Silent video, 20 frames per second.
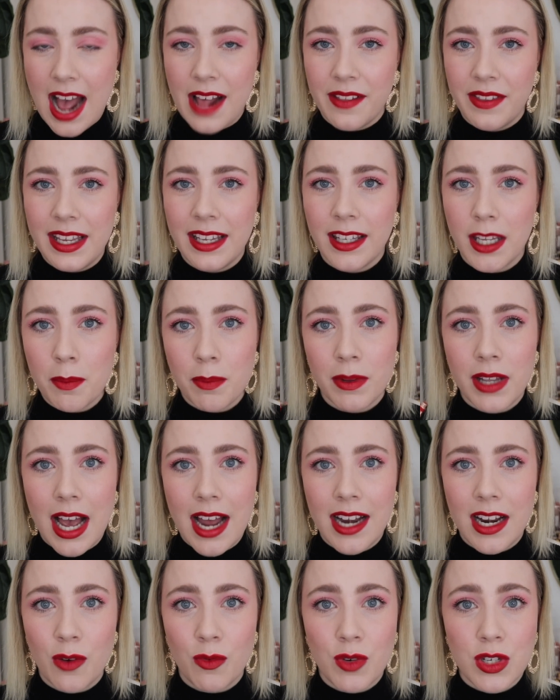And the lip
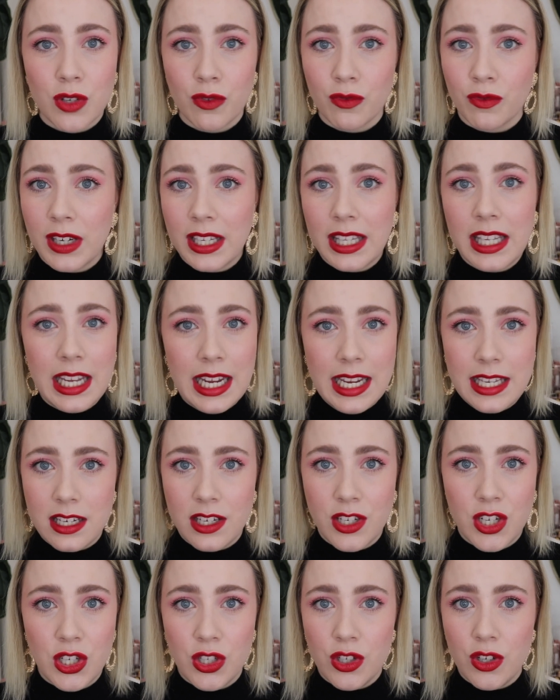liner was really
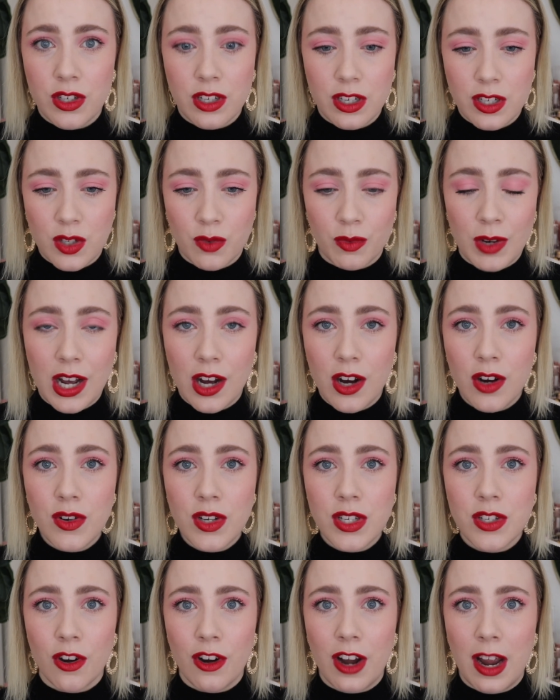easy to use as
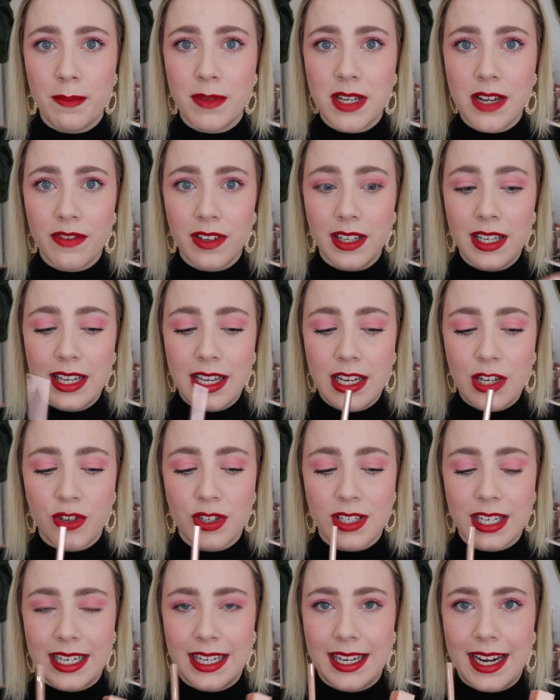well, so I'm definitely
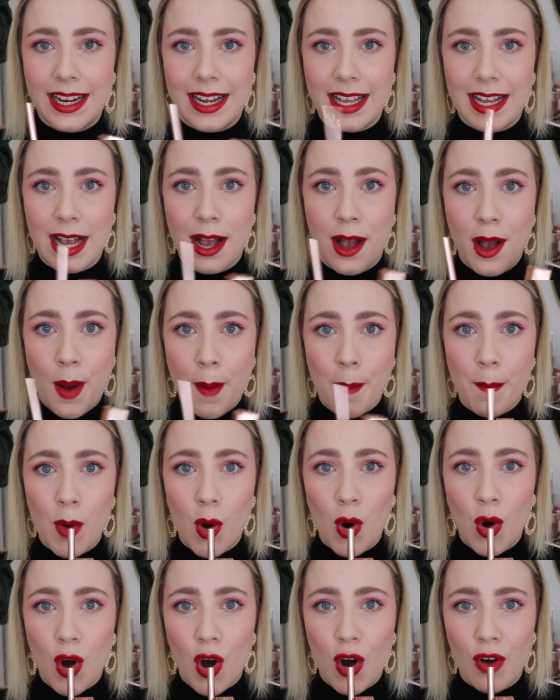interested in getting
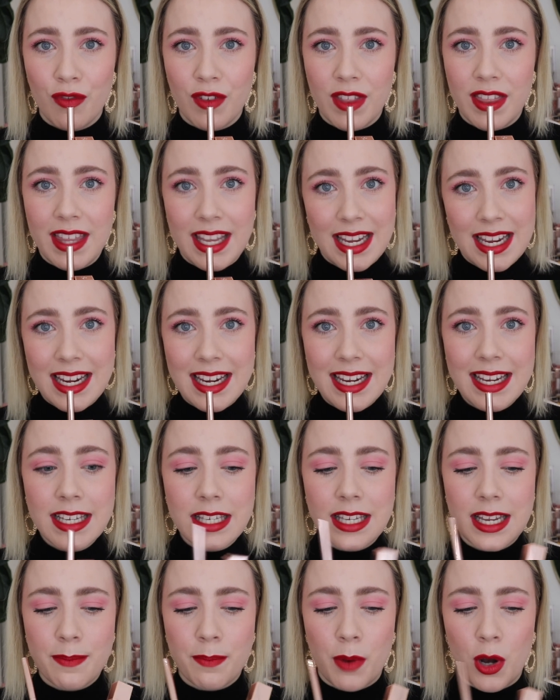more of
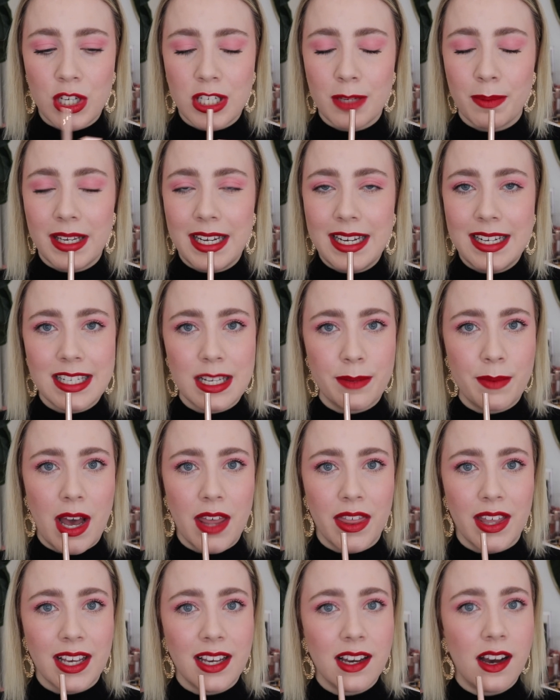these, possibly in some
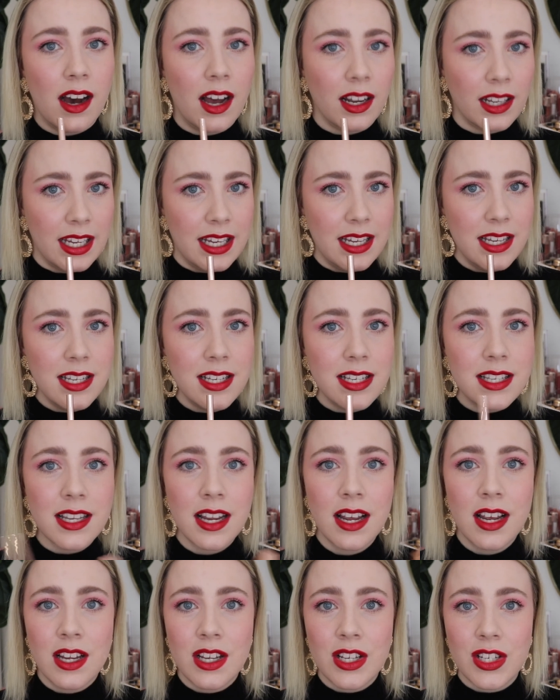other colors.